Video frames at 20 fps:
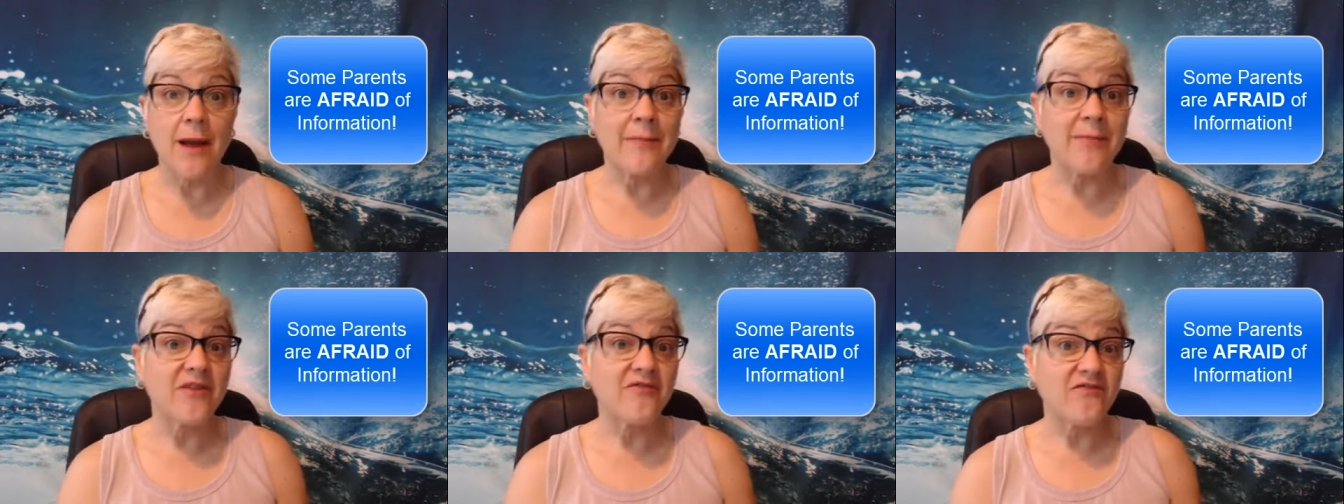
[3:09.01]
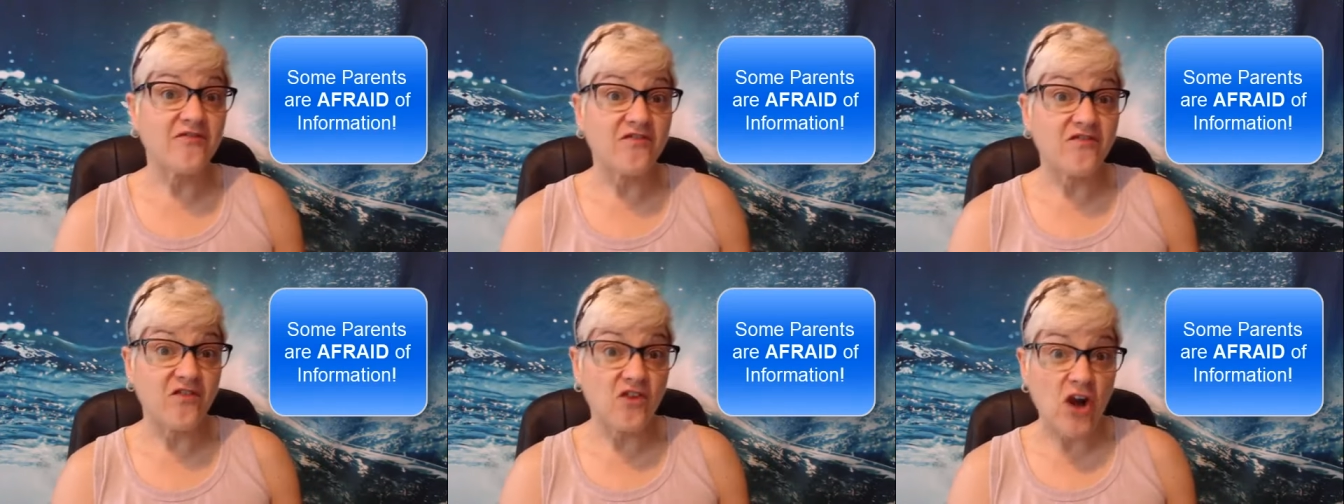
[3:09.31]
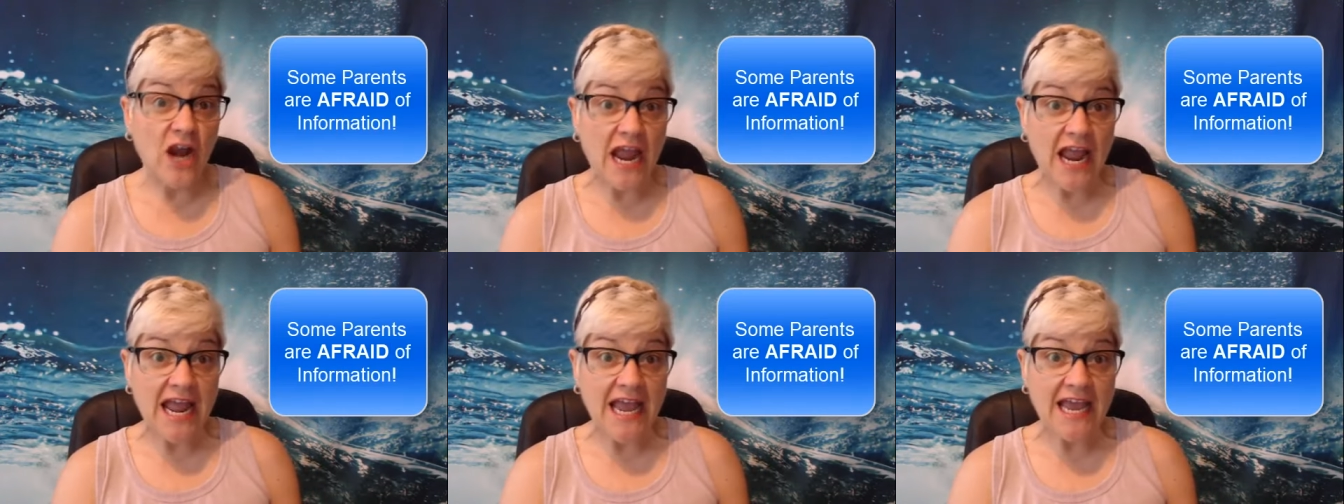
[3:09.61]
I'm
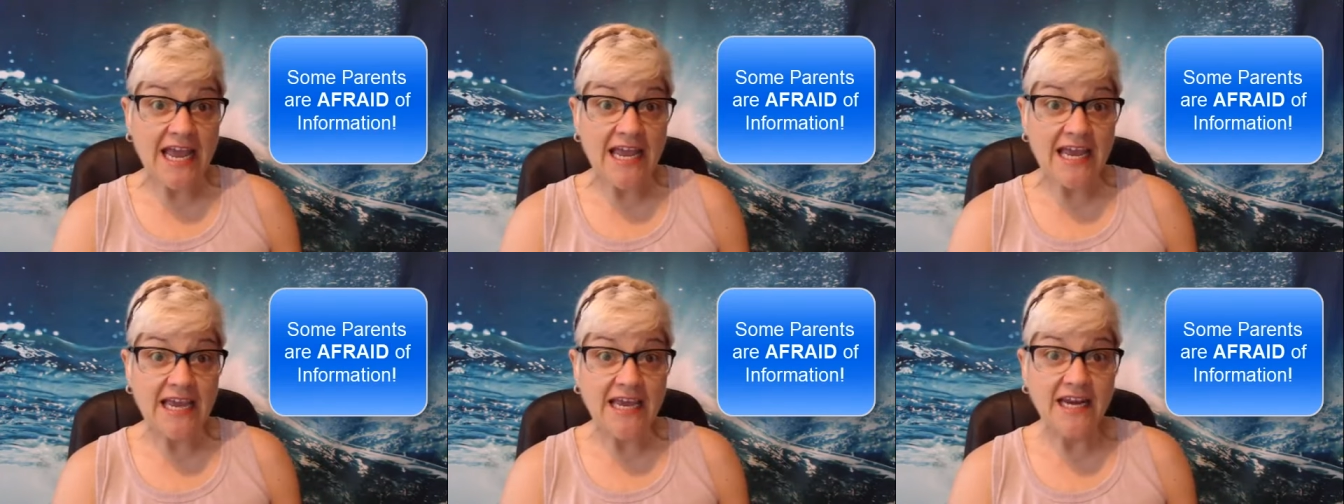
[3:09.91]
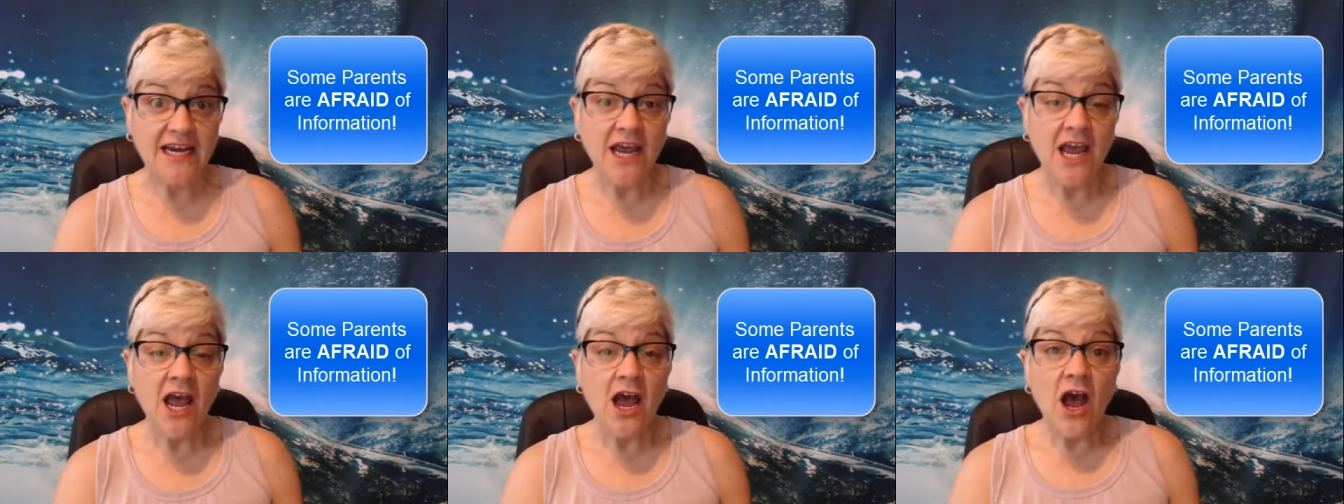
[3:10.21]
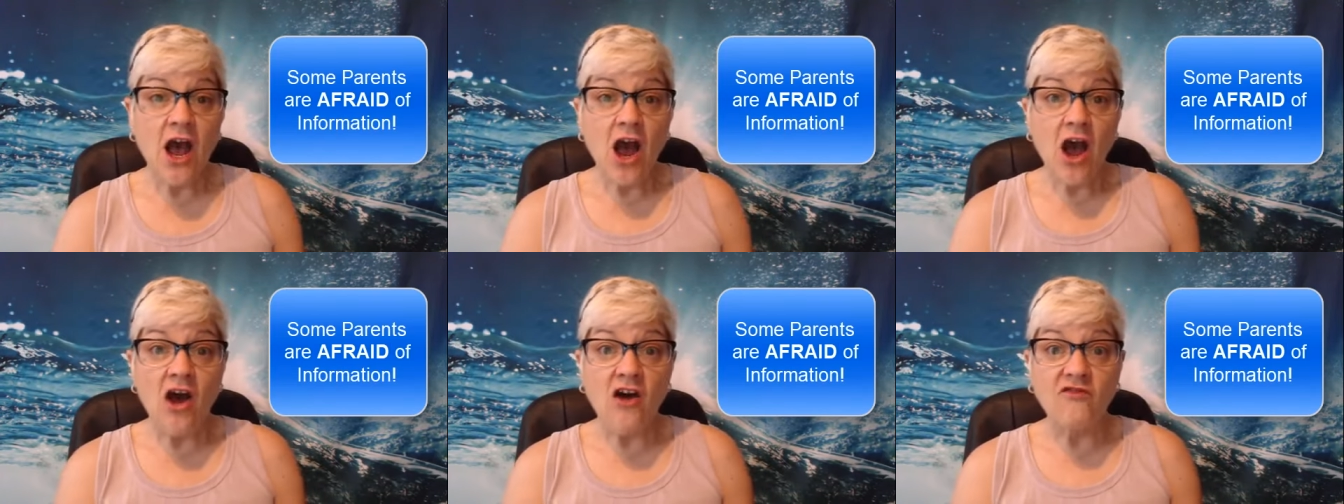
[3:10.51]
afraid
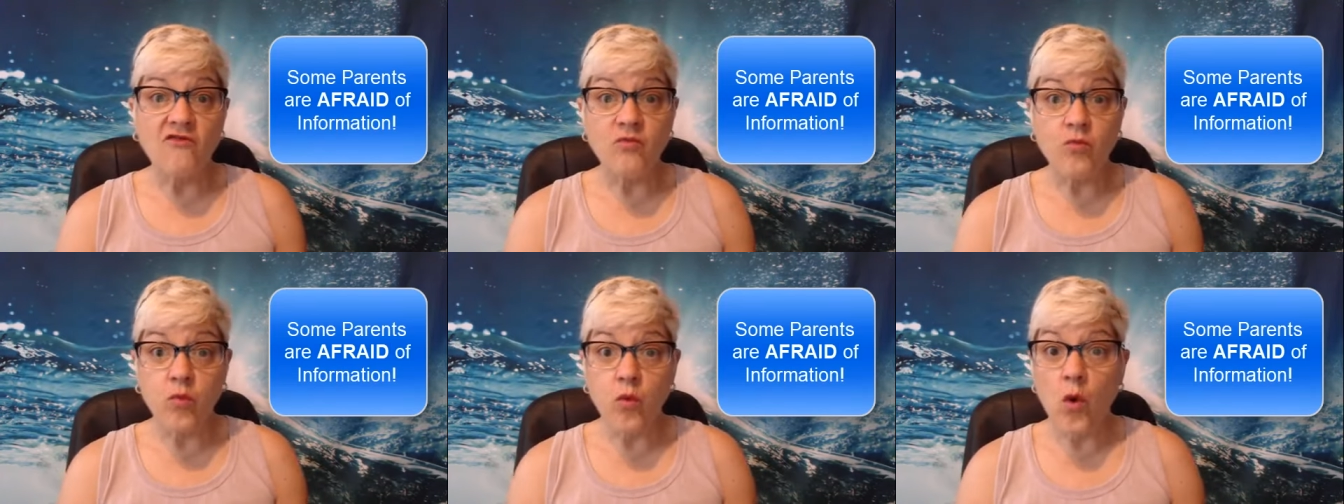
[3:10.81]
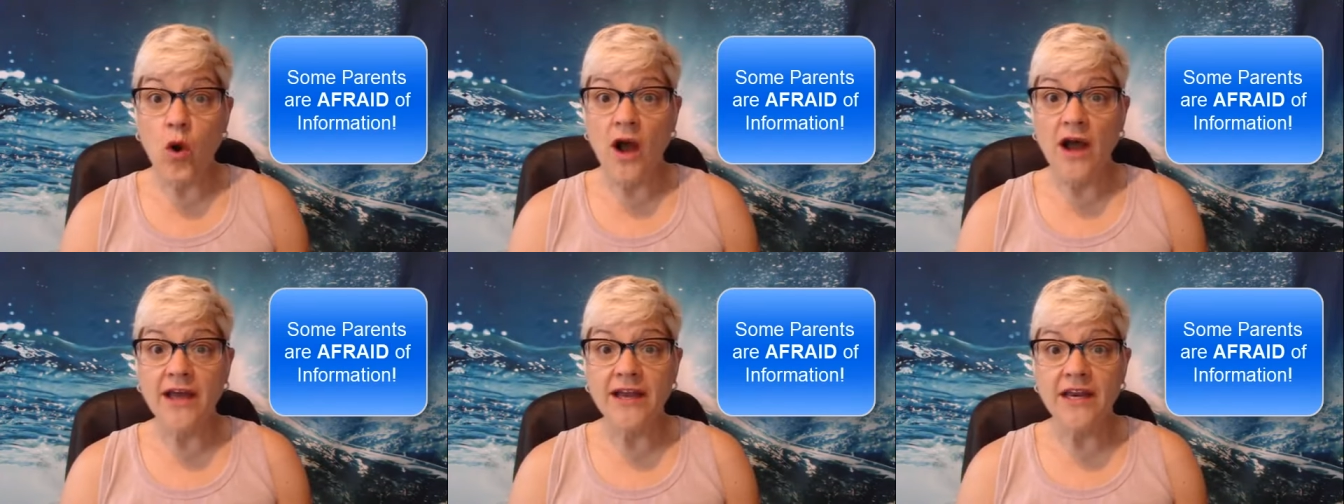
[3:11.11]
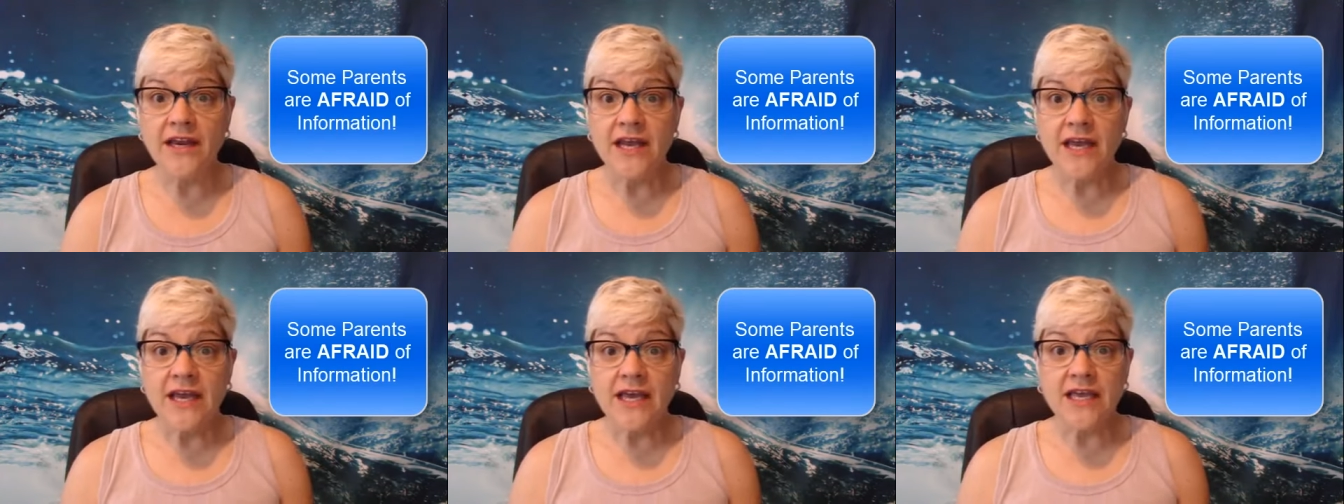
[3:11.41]
of
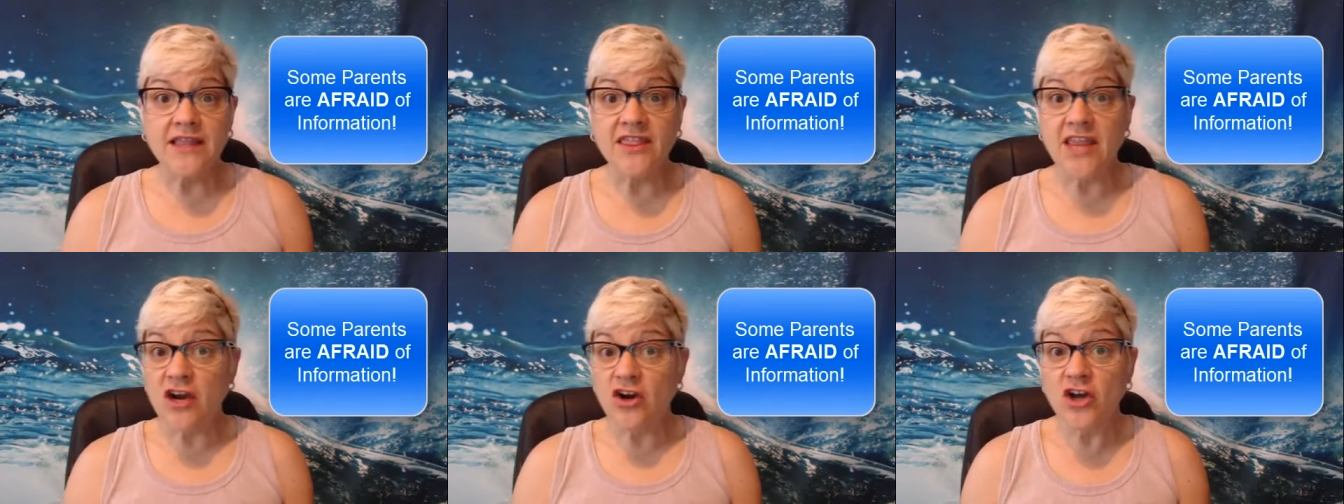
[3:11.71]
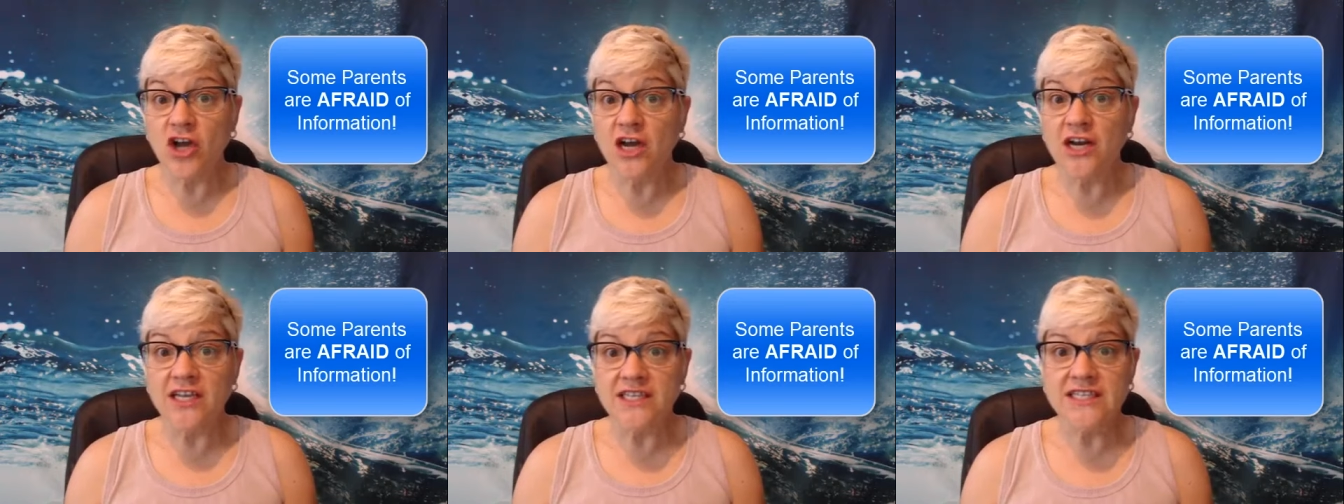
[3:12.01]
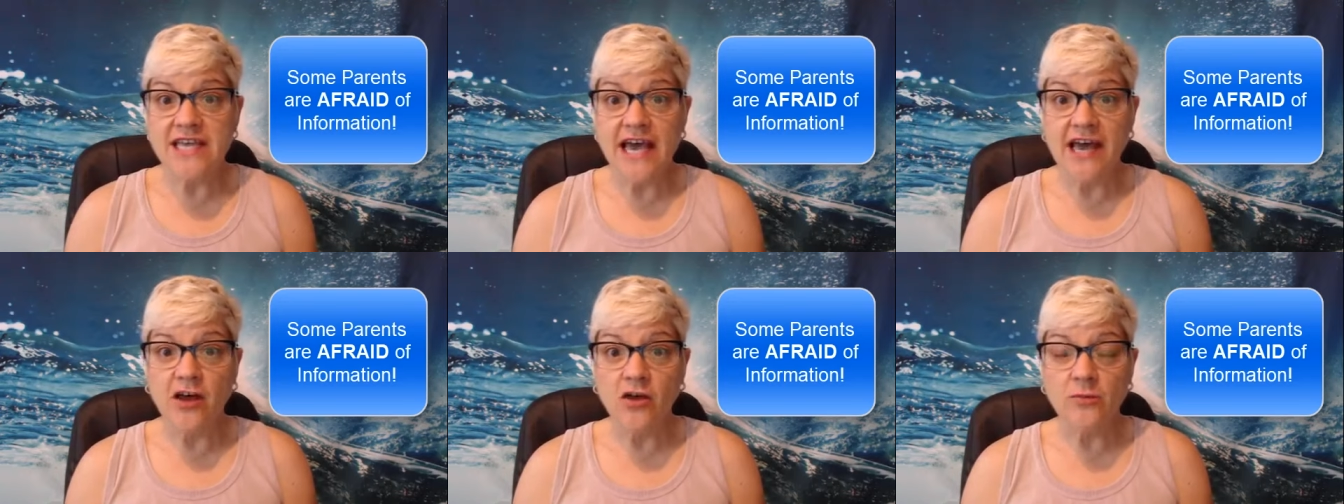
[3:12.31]
what they're going to
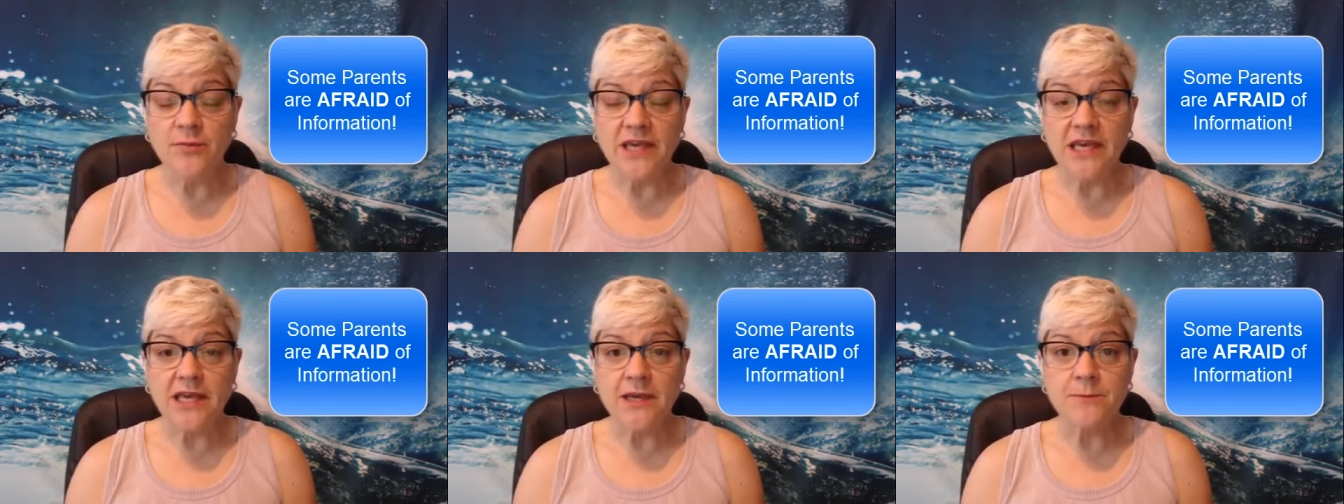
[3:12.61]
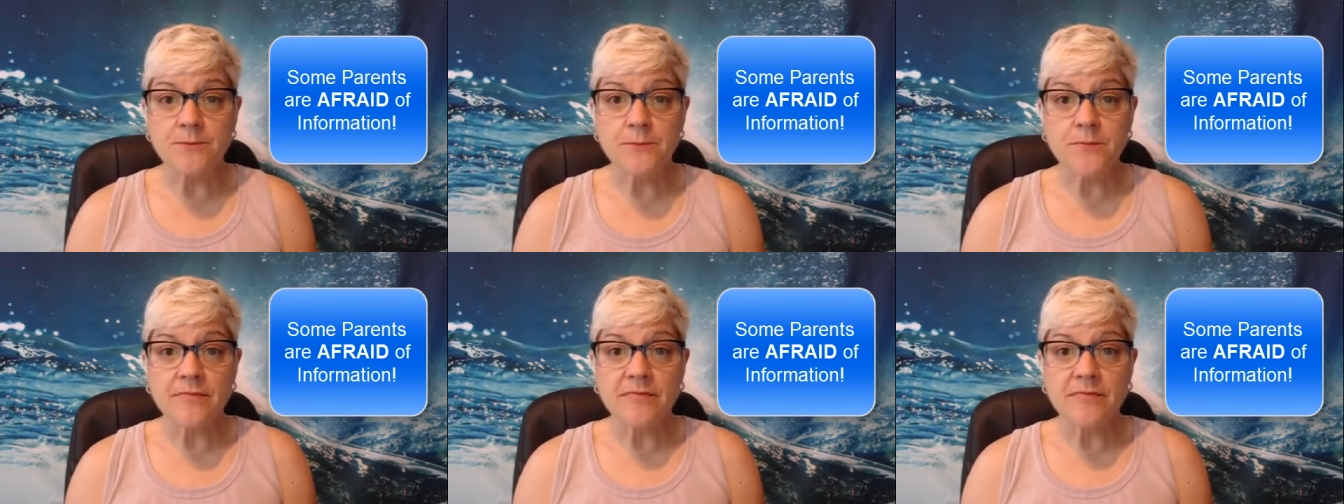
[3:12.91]
tell me.